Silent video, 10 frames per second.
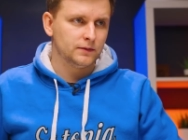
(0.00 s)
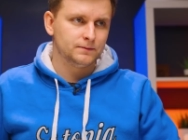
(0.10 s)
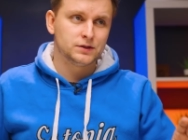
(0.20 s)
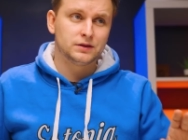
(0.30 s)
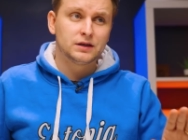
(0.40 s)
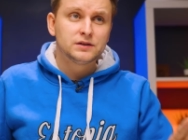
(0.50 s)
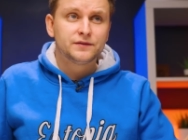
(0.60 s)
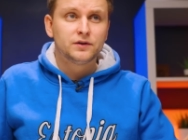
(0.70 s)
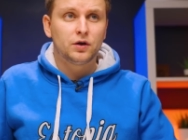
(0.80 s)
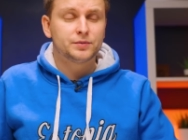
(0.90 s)
done. So there's a
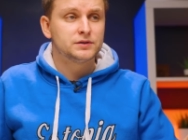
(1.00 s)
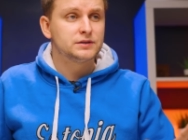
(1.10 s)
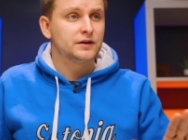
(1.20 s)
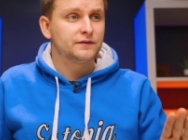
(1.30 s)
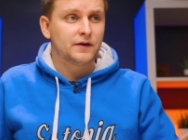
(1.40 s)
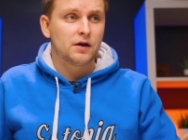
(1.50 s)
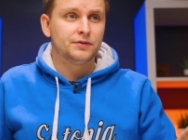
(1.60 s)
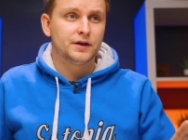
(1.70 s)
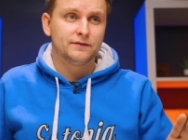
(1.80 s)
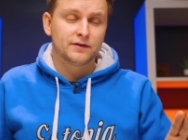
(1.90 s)
few options that I
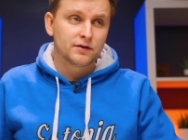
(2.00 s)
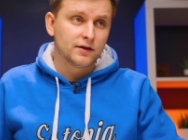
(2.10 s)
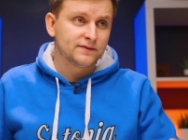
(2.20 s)
found that are very